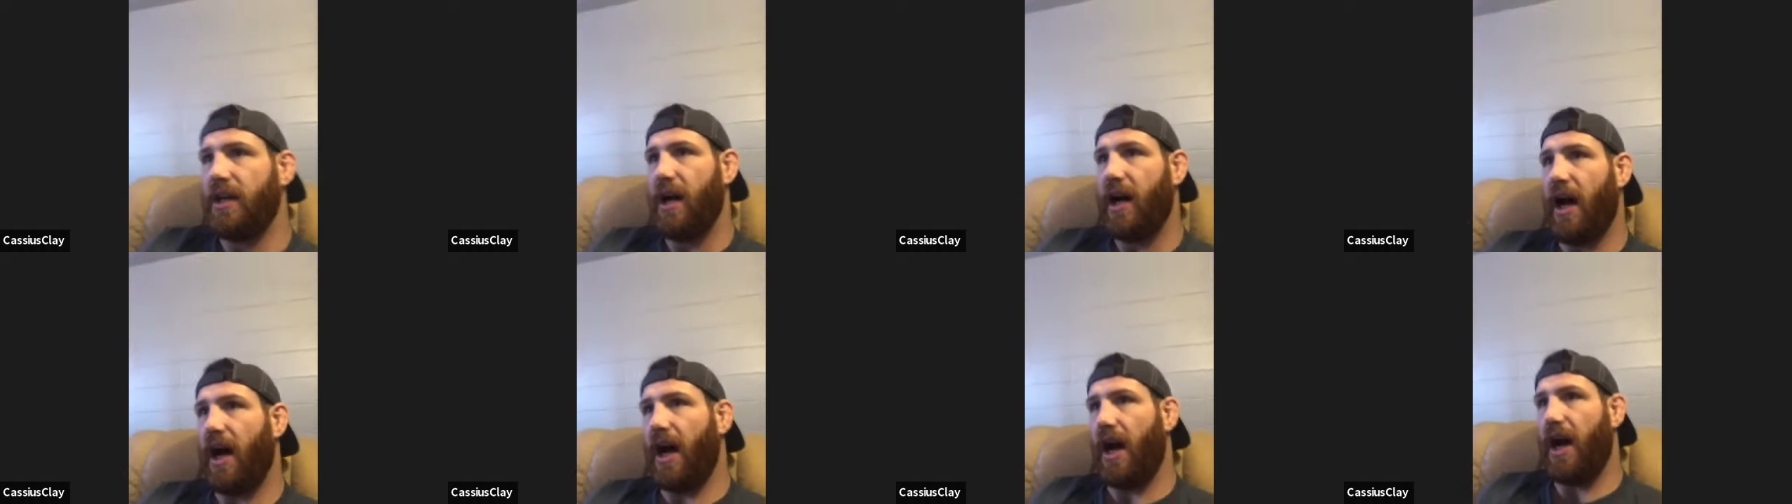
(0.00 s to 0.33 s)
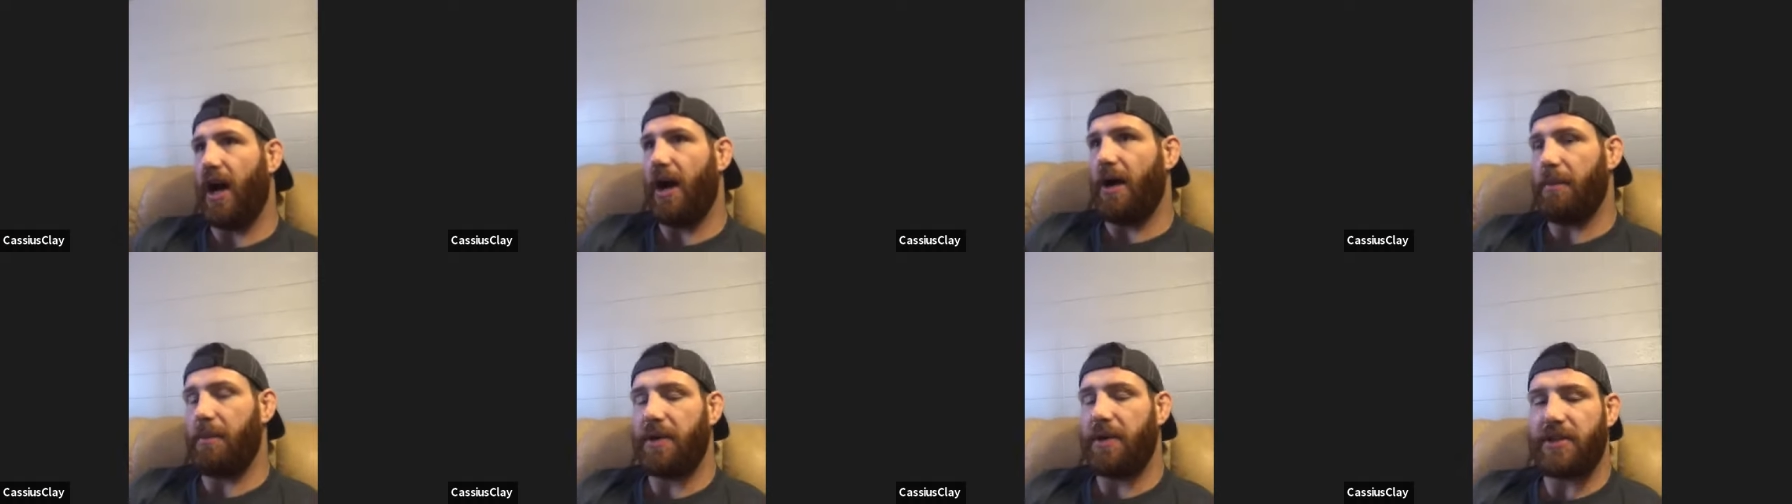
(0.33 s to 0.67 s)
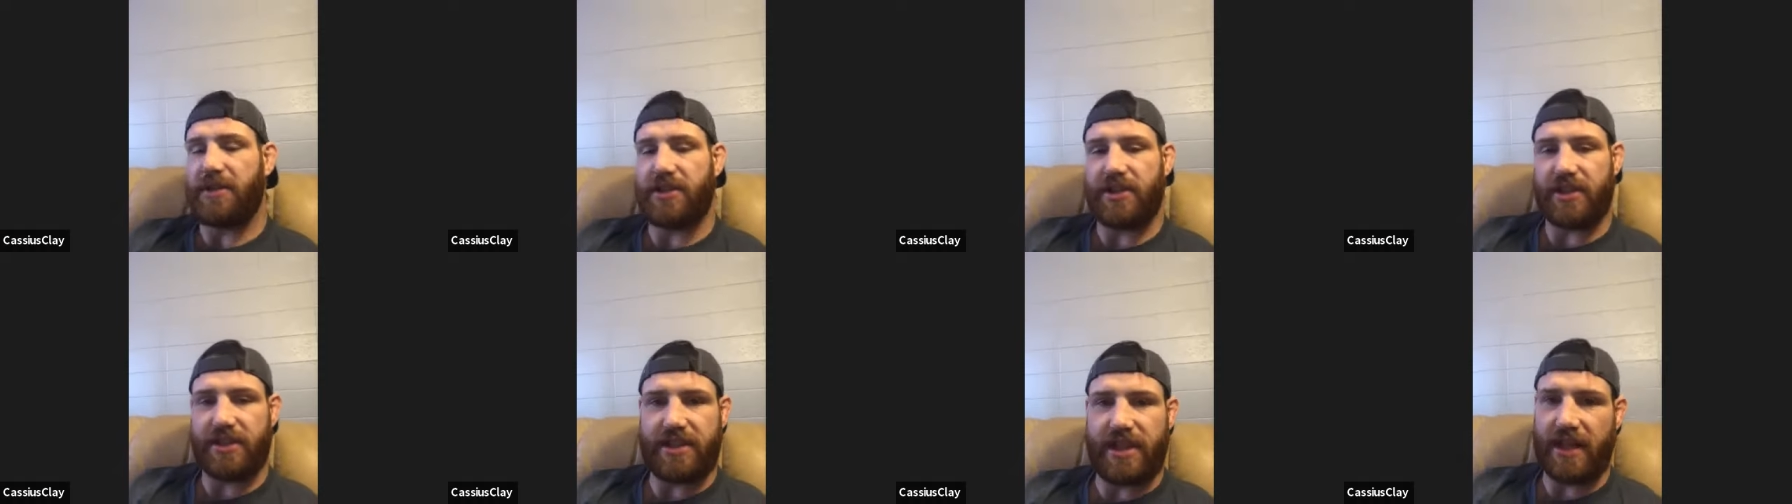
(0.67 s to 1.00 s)

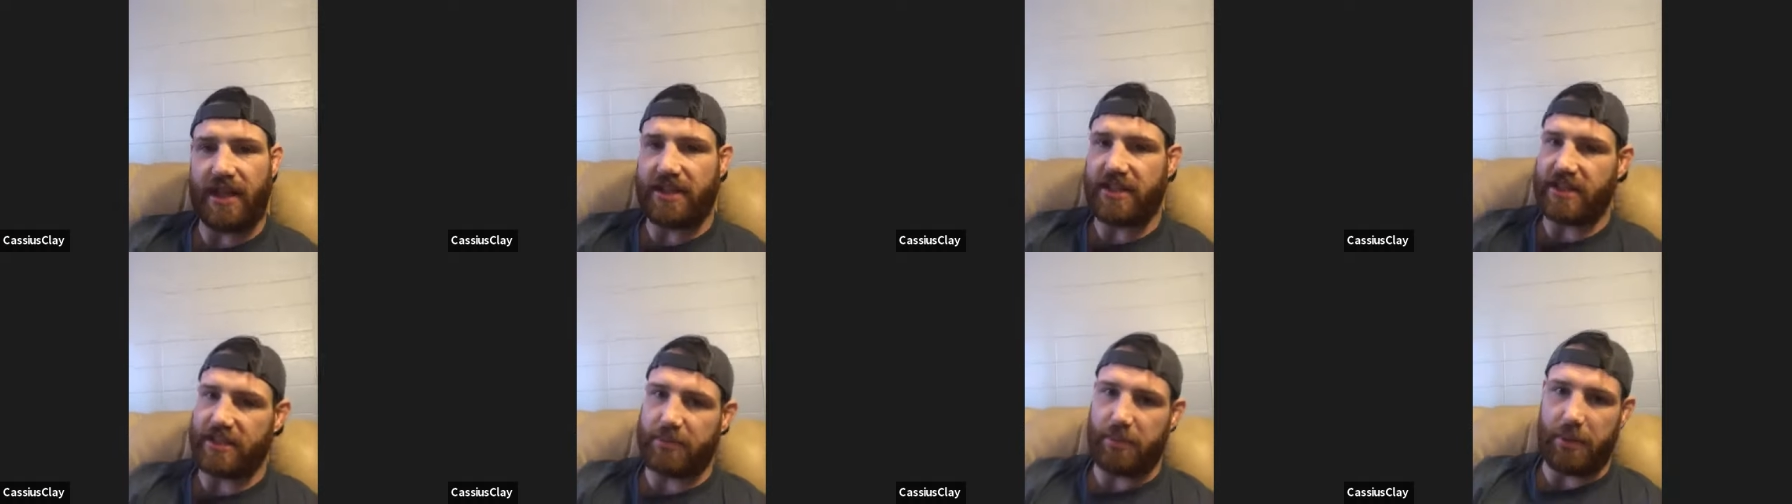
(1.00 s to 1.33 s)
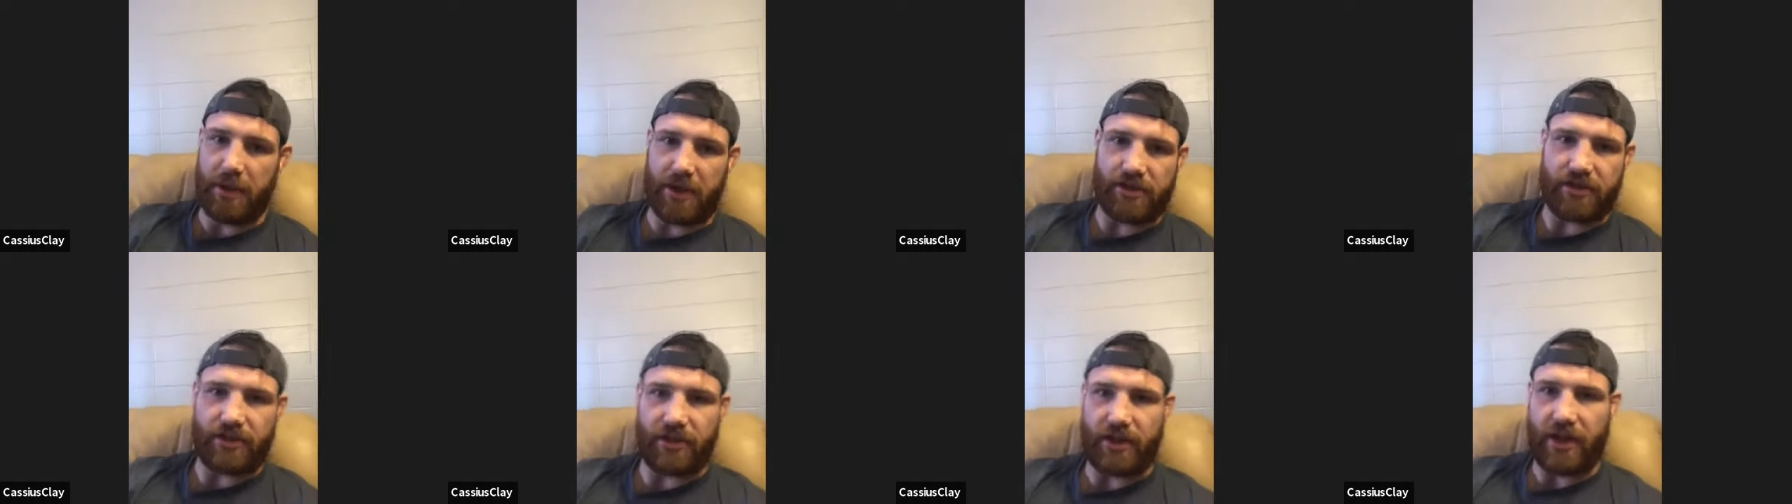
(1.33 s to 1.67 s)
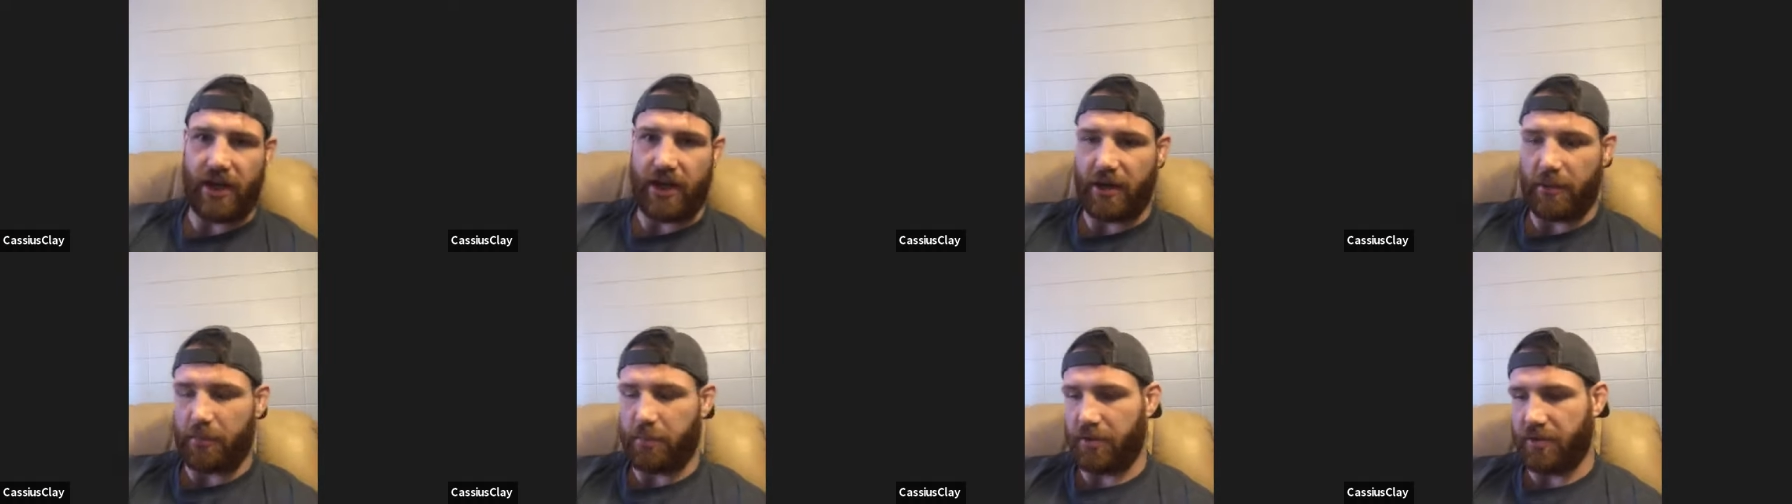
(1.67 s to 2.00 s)
it just takes a special
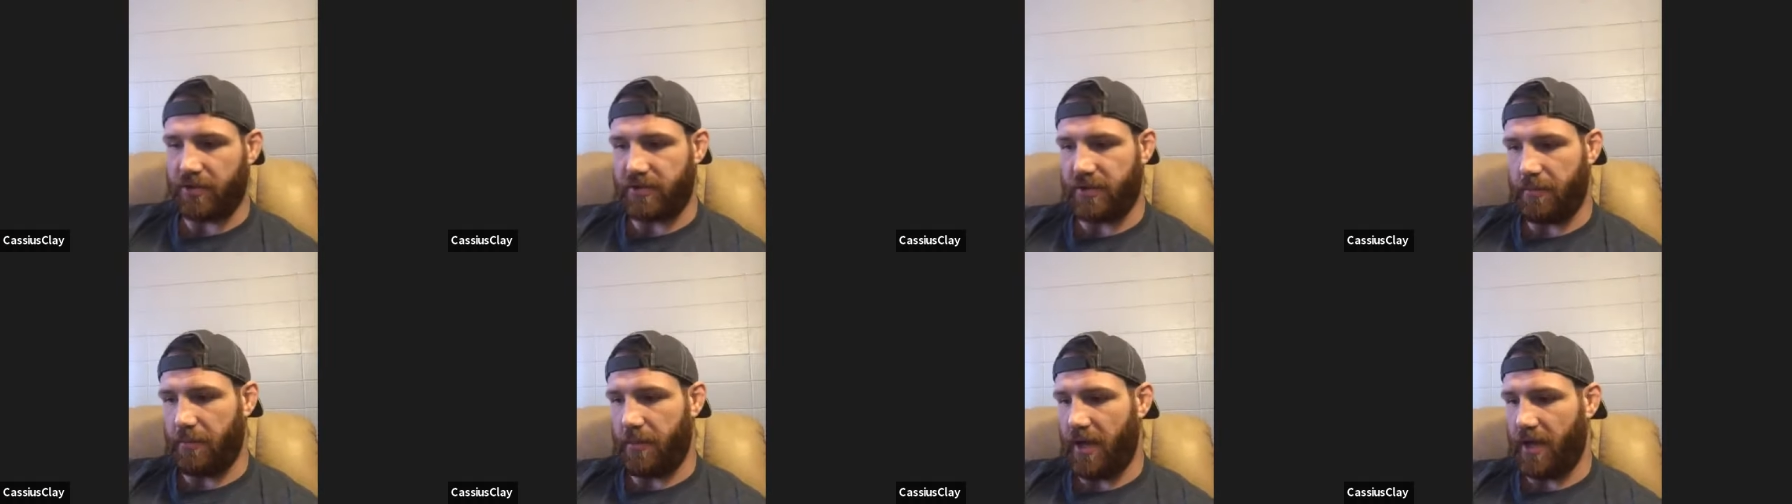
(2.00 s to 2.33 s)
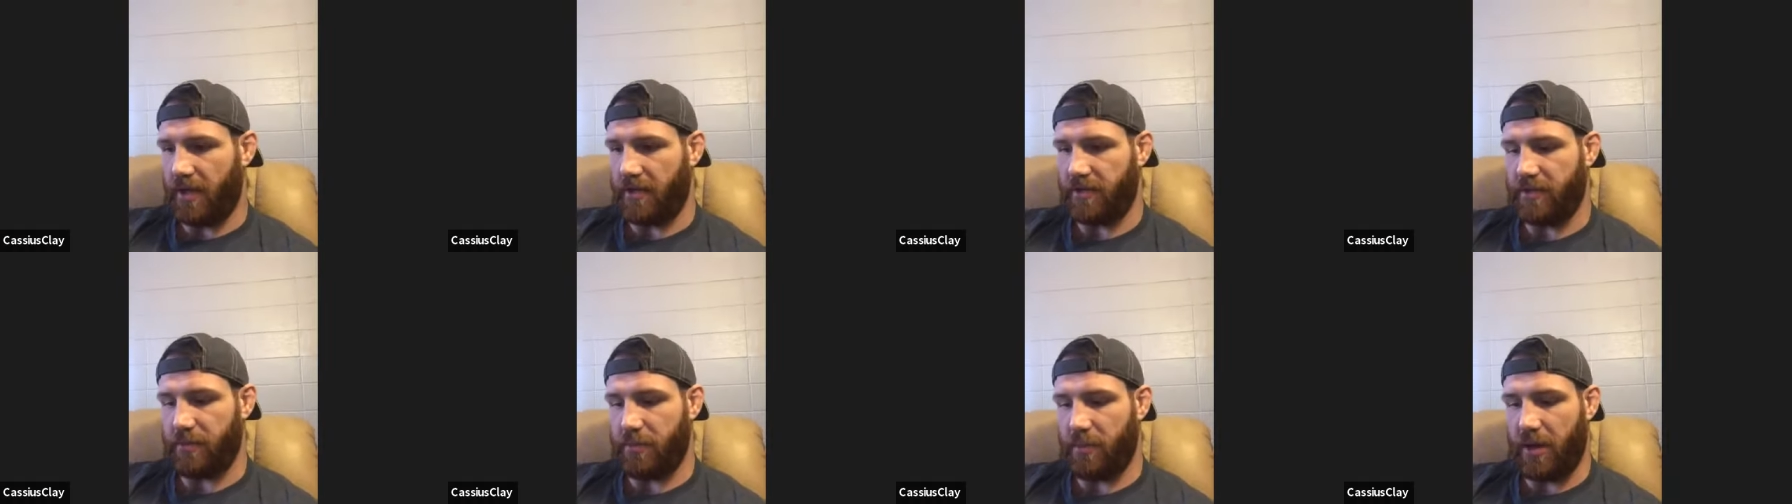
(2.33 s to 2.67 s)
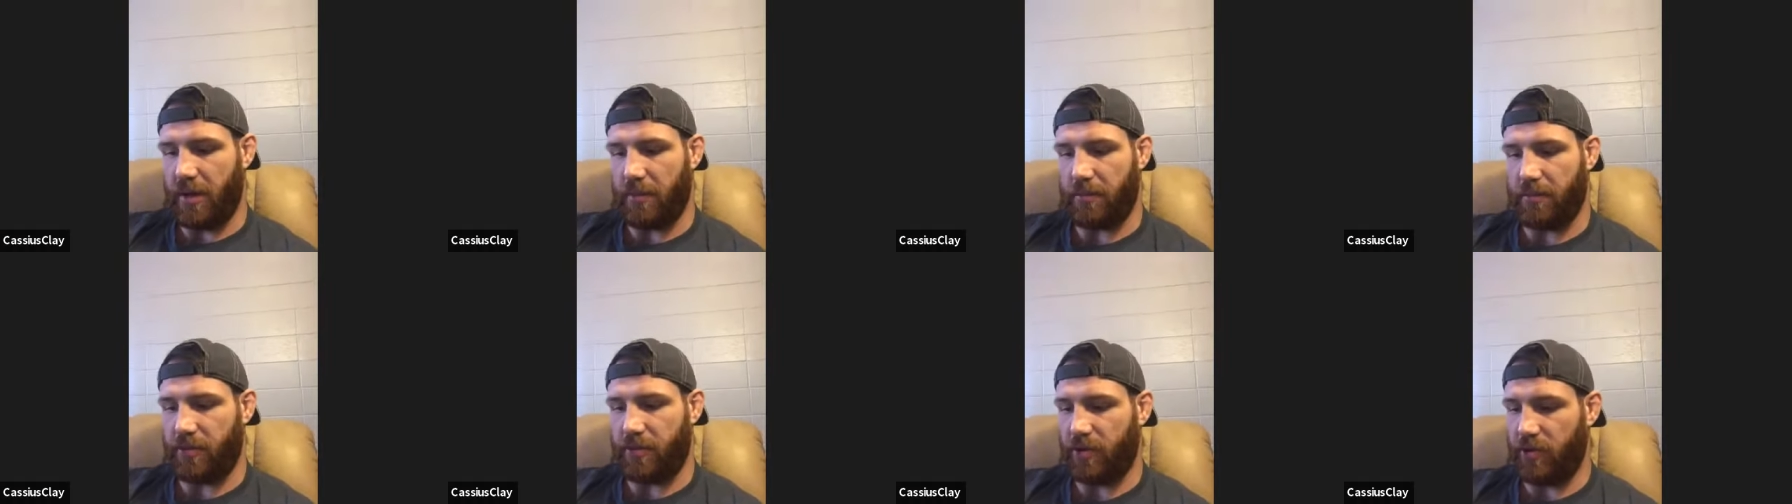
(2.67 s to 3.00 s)
kind of person, man, to be
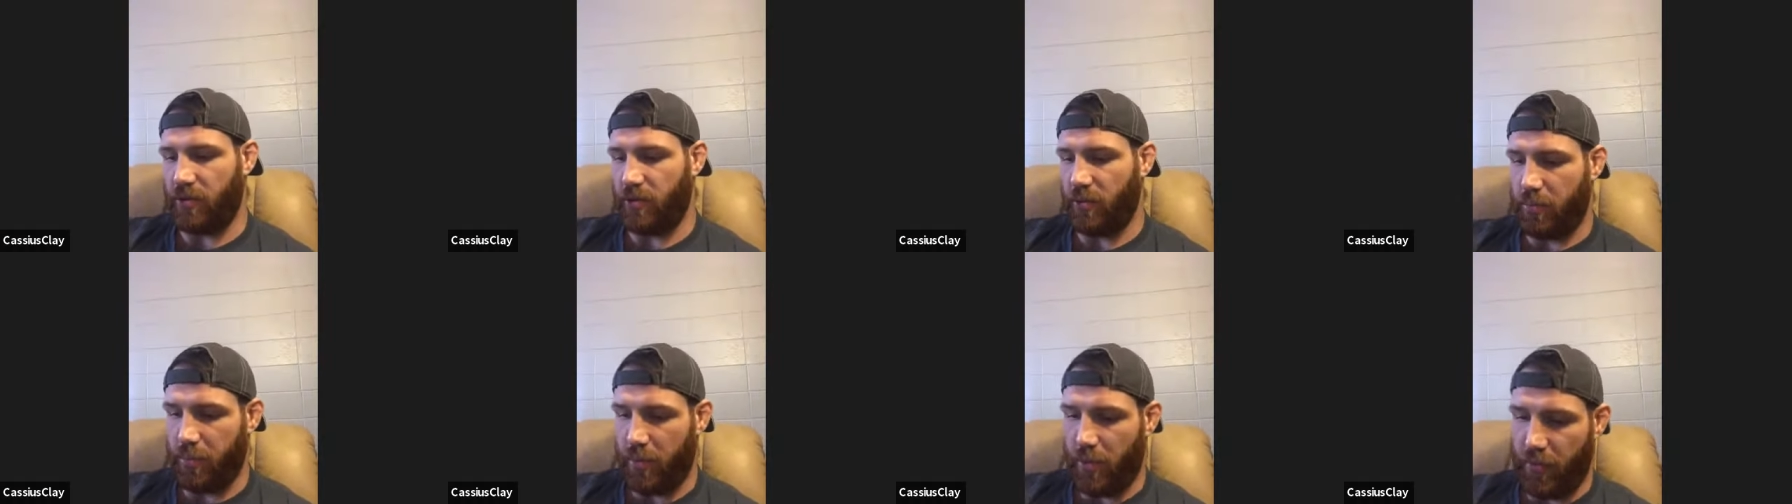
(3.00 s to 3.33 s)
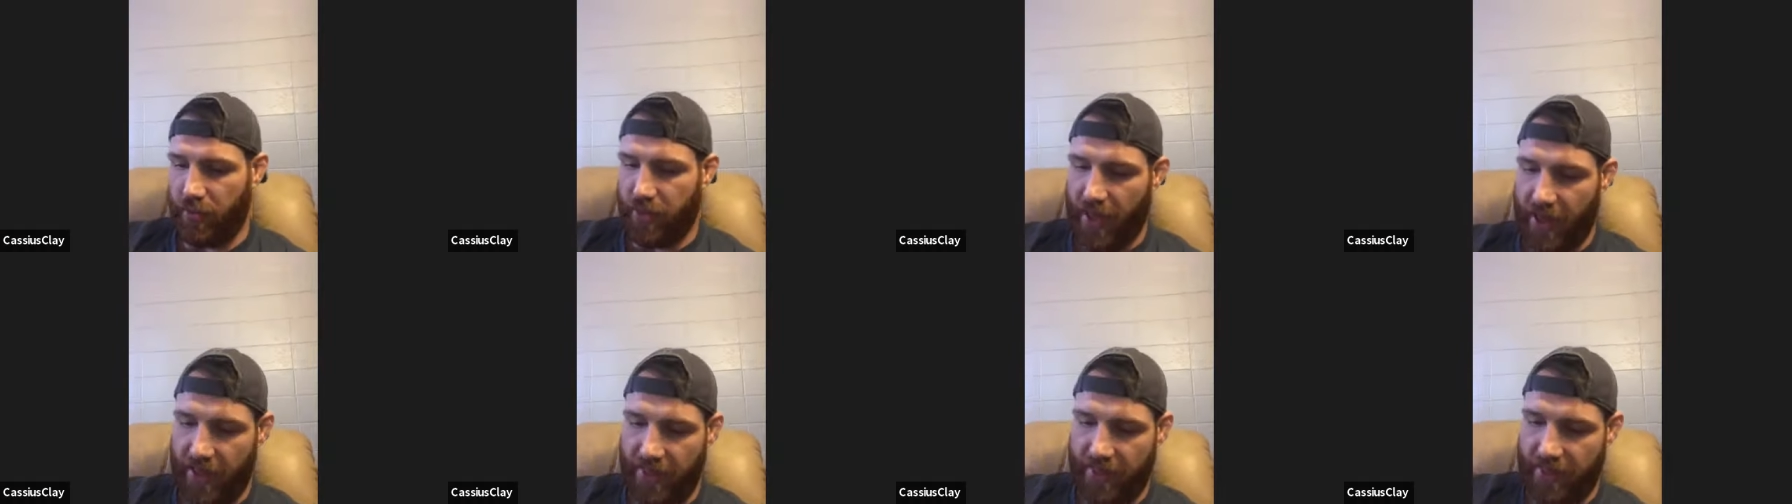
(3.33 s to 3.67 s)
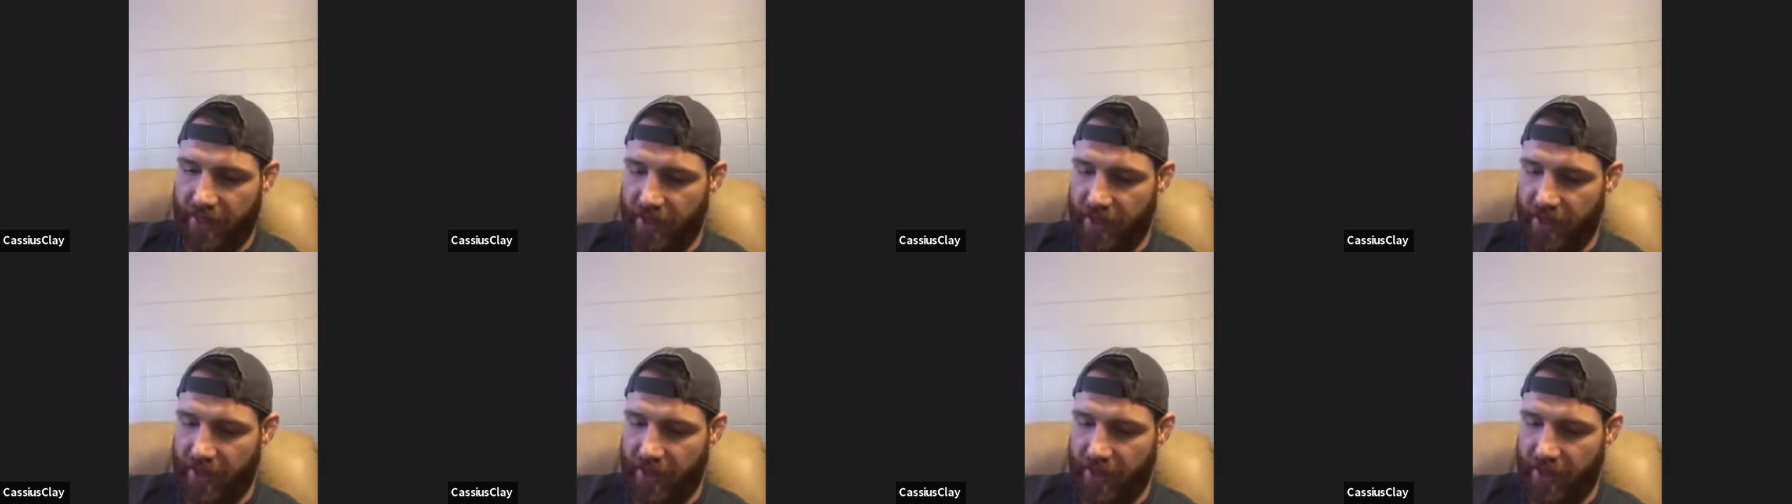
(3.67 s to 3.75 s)
able to do both, I